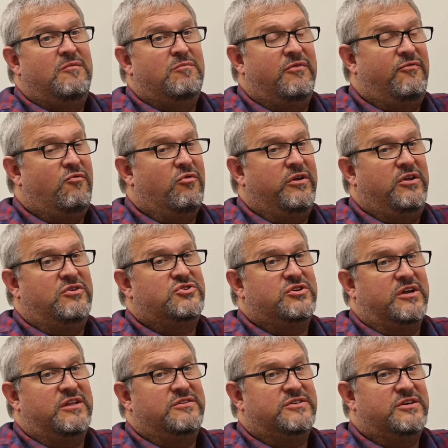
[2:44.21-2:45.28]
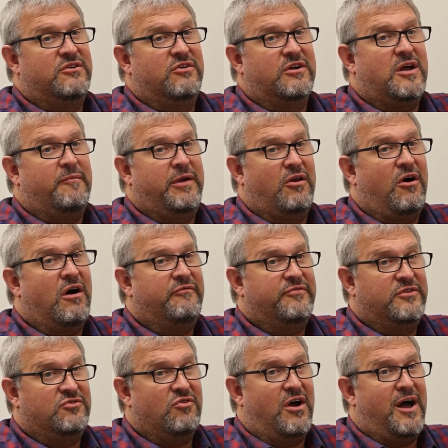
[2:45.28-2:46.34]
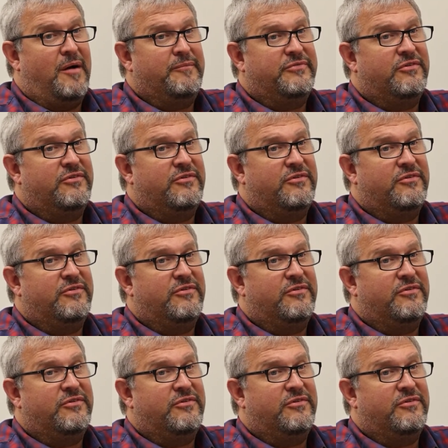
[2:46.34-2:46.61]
before you should consider coming off the drop.